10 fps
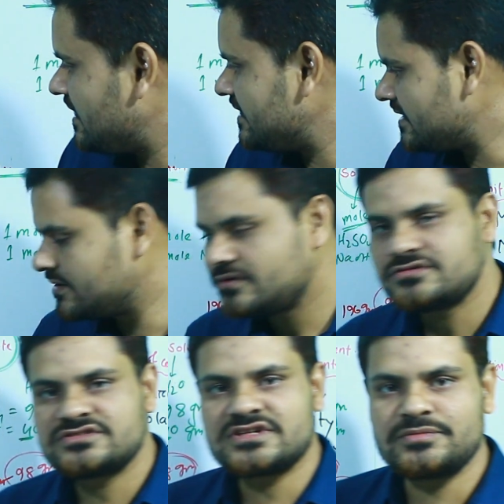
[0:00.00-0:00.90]
I write
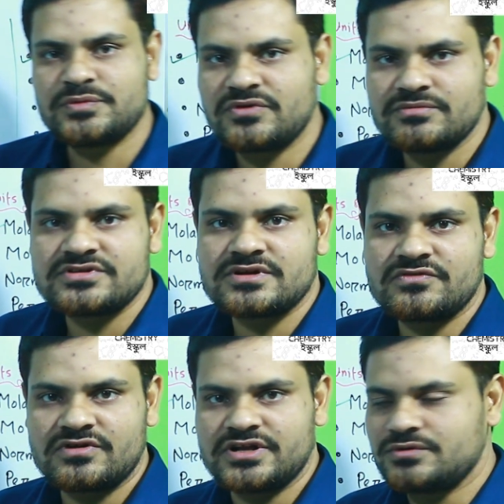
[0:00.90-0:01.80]
down some information
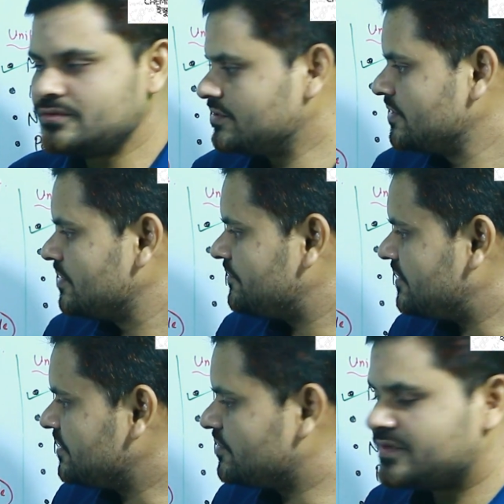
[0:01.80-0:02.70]
for you
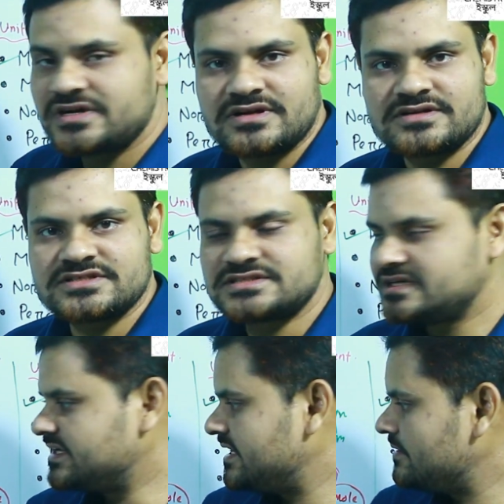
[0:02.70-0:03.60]
for your better
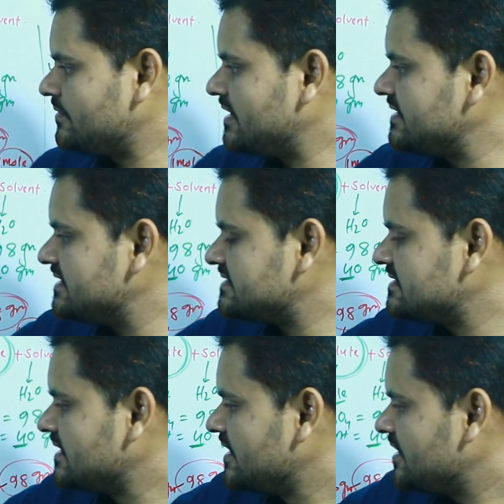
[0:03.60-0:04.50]
understand. Here, look at this.
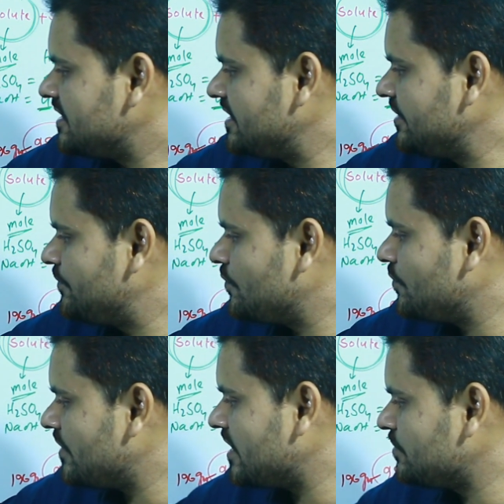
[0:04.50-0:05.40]
If
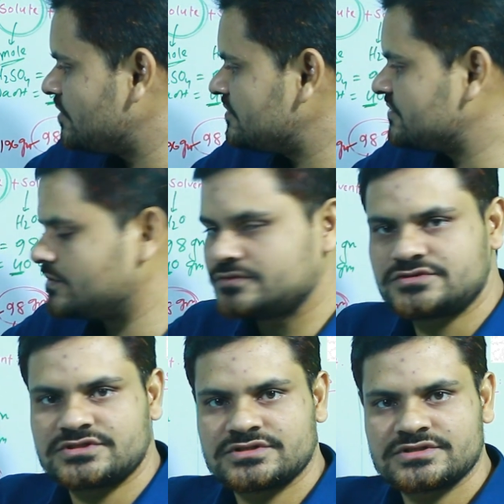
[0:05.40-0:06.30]
1 mole
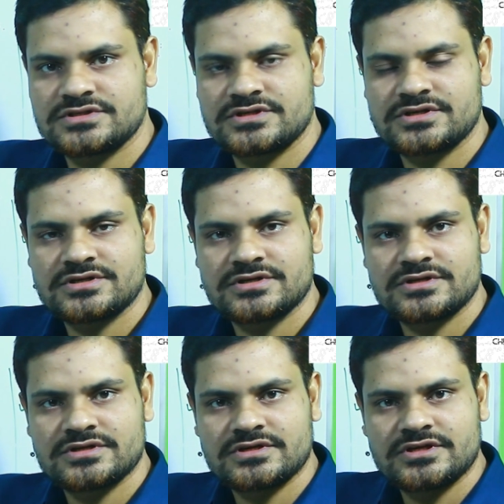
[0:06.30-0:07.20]
solute,
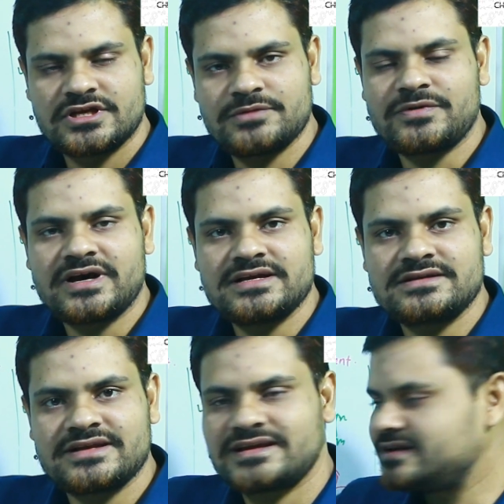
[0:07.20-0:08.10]
if I
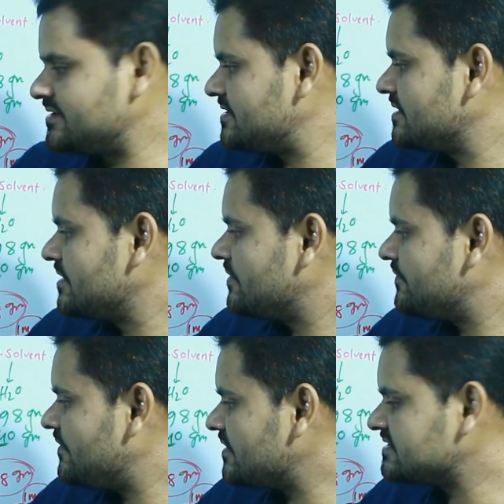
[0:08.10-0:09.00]
take it
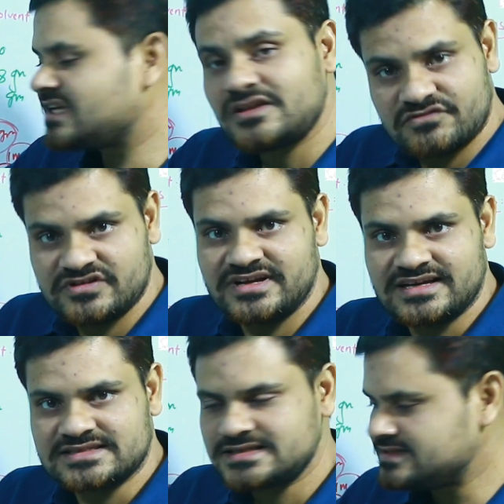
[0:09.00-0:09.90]
for sulfuric
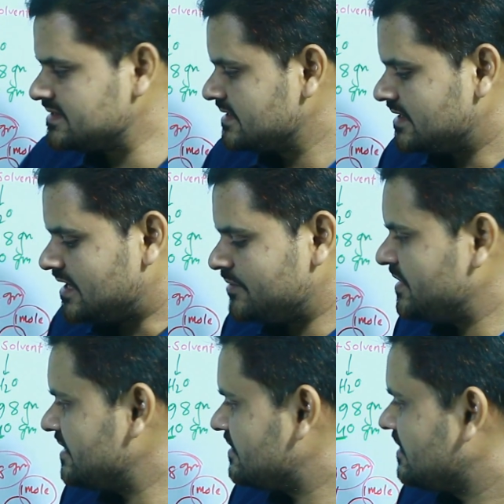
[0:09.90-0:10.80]
acid, I
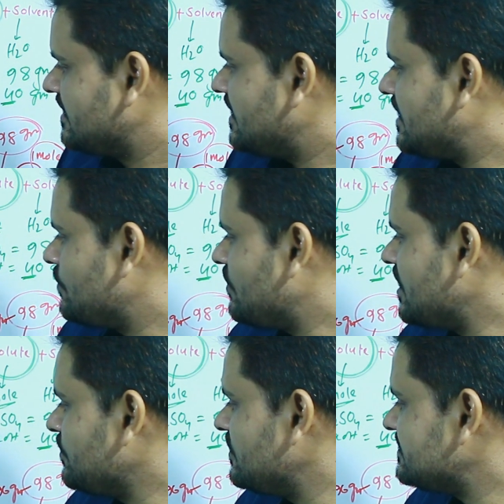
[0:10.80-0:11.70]
mean
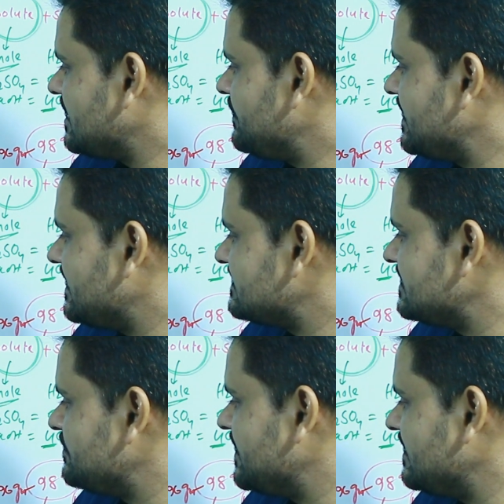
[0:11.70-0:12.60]
1 mole sulfuric
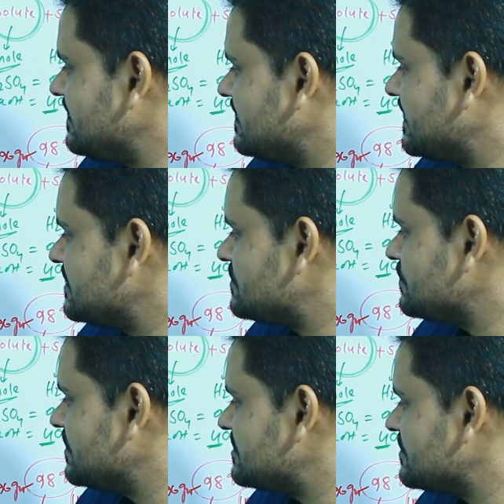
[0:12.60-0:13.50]
acid mean
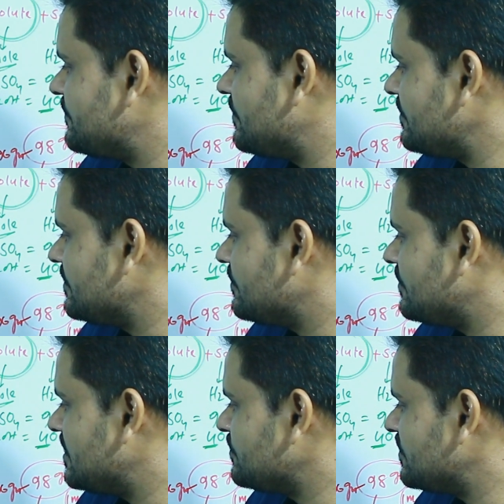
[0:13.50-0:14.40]
H2SO4,
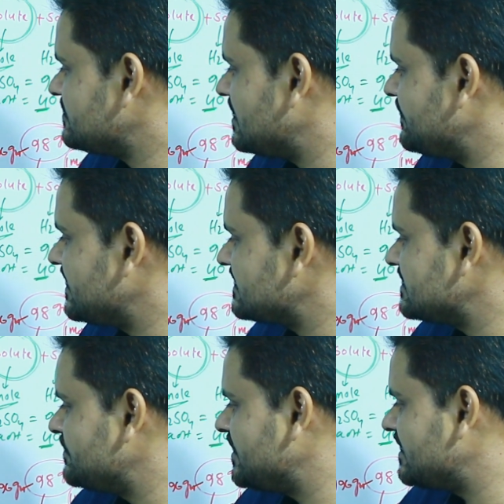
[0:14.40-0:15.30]
1 mole sulfuric
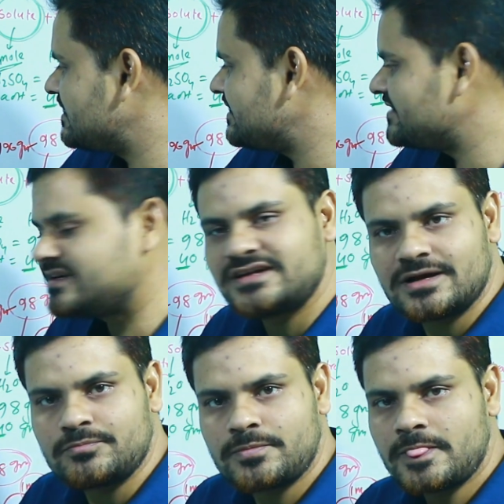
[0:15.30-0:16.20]
acid mean 98
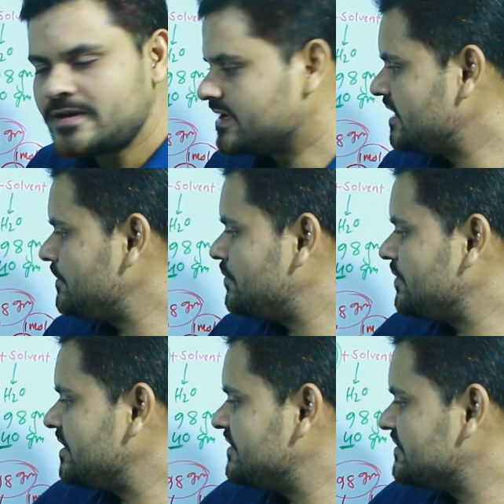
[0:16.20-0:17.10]
gram. If
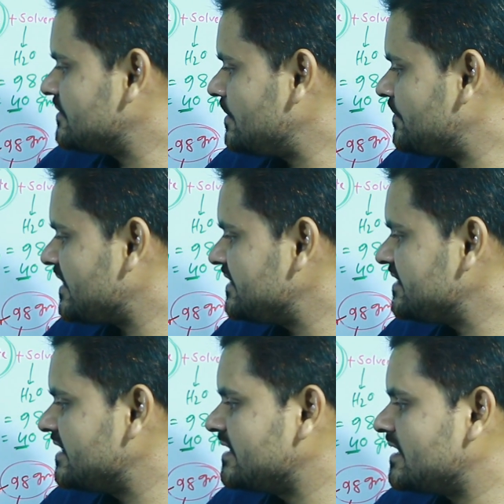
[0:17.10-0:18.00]
we dissolve
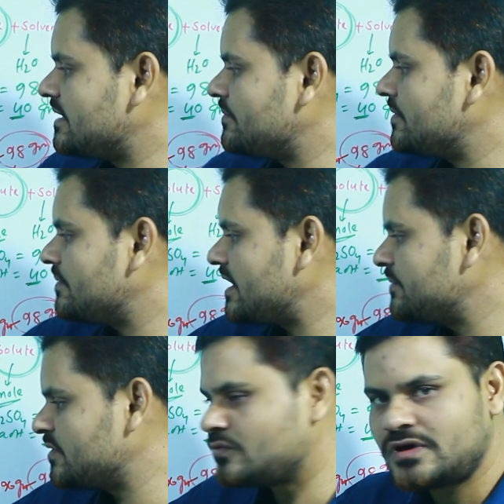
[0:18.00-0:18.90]
98 gram, I
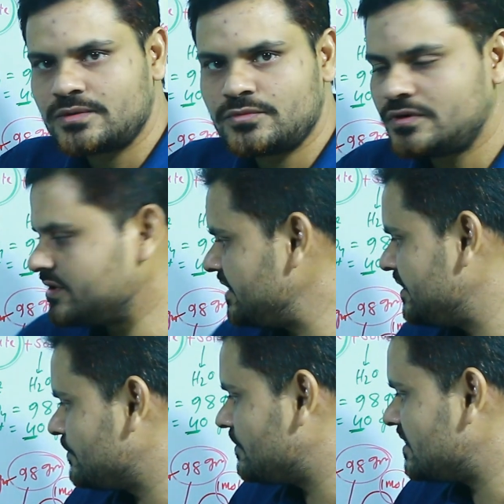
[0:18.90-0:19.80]
mean 1 mole
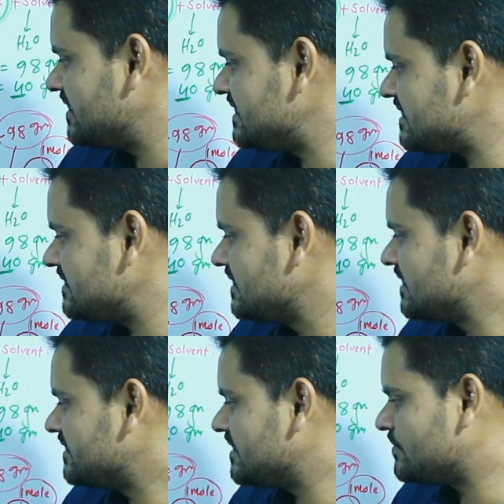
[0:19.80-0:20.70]
in 1 liter,
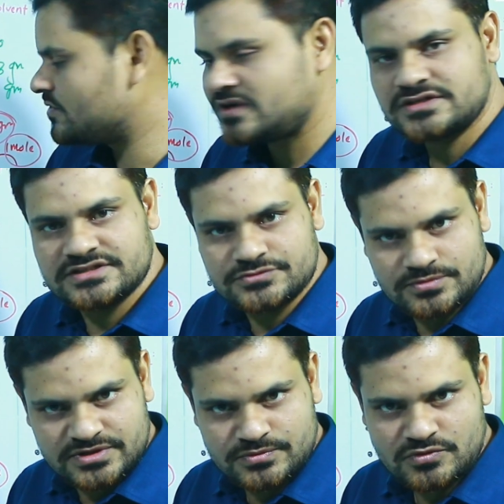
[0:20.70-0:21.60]
then molar, it
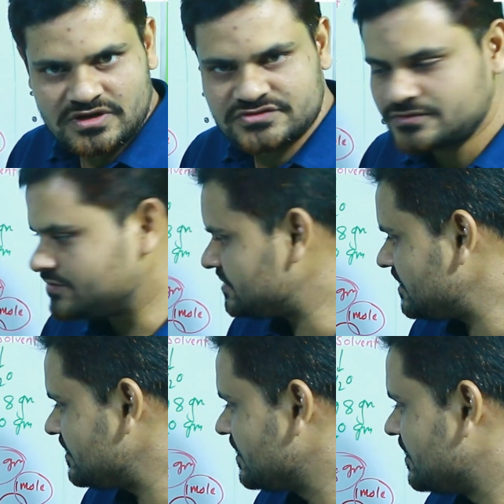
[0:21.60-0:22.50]
will be the molar solution.